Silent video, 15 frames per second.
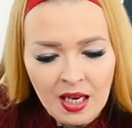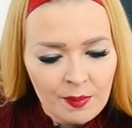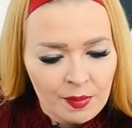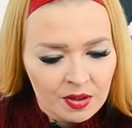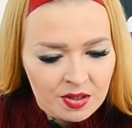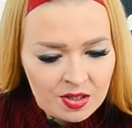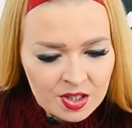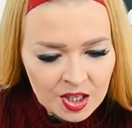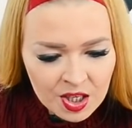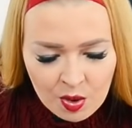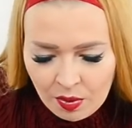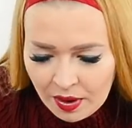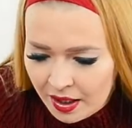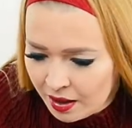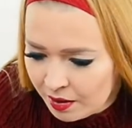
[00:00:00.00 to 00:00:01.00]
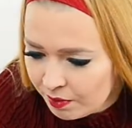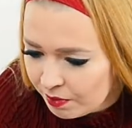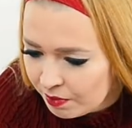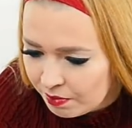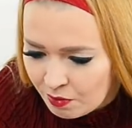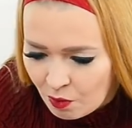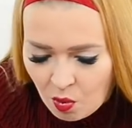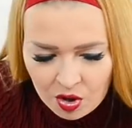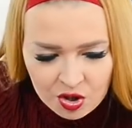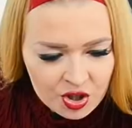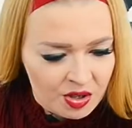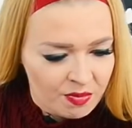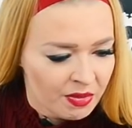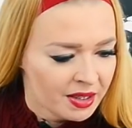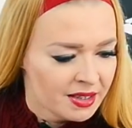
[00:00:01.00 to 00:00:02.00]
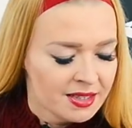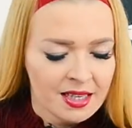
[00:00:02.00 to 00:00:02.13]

I'm continuing watching my